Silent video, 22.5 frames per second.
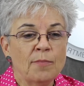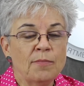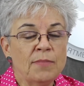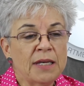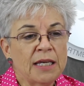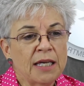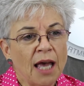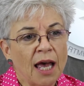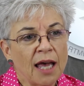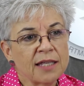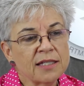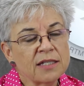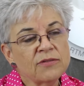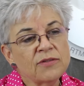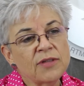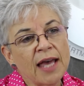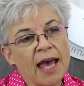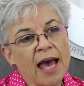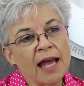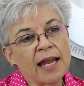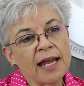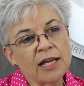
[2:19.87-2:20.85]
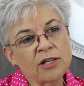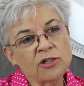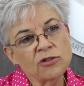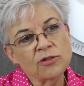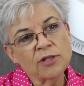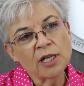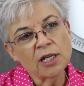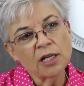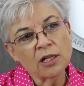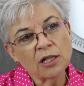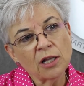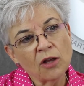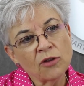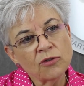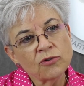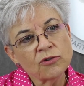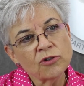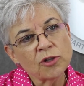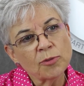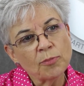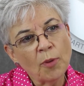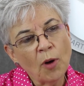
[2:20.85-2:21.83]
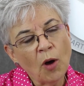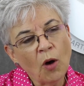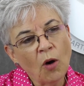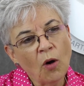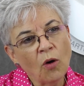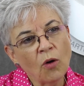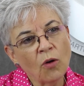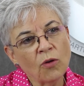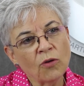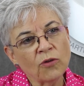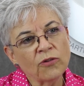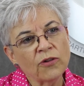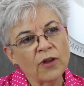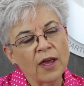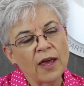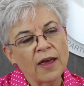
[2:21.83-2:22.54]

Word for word: Because of that, as you get closer to the poles,